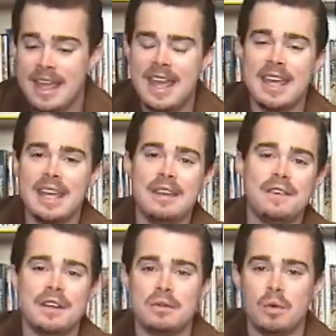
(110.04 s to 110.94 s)
he
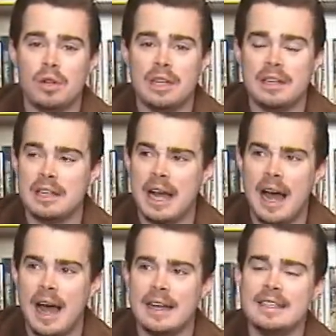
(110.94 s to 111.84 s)
even will
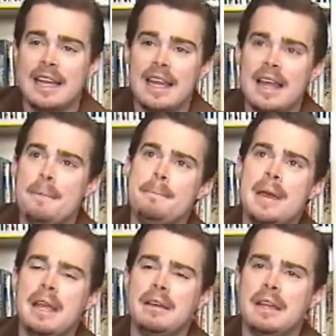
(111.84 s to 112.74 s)
uh,
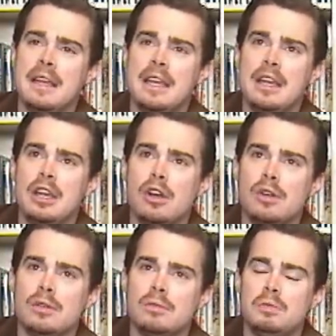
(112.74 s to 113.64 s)
make,
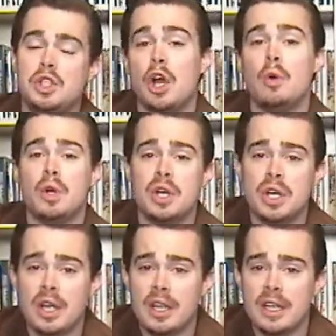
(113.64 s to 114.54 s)
he'll joke
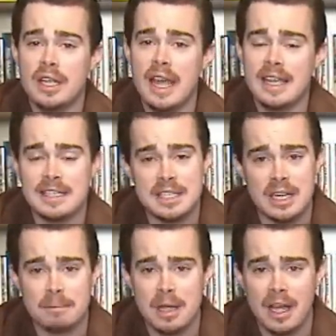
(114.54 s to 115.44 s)
in
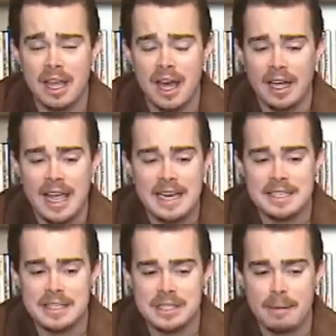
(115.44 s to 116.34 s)
some uh,
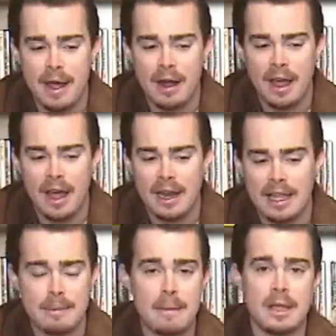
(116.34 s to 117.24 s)
cases about uh,
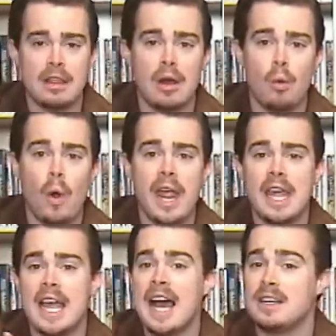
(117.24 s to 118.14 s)
like maybe the way
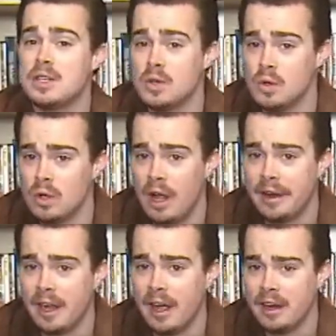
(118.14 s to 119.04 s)
he got to school
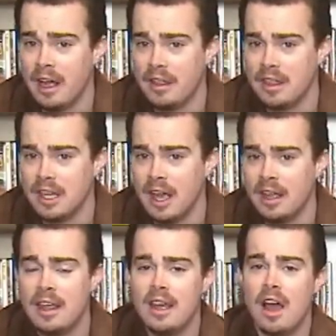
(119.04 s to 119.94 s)
on on, on the uh,
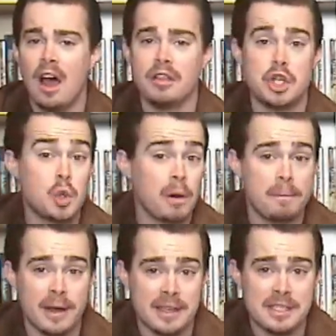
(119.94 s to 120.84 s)
on the
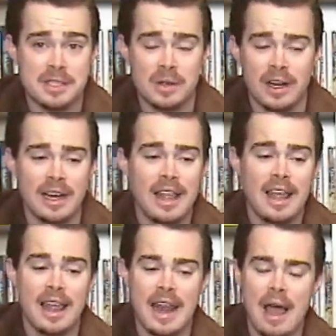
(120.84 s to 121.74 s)
short bus or
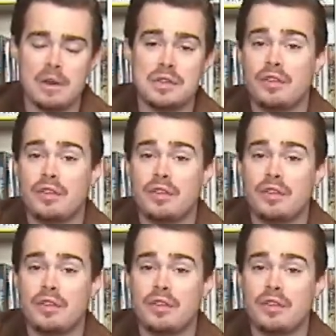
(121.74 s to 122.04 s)
and how his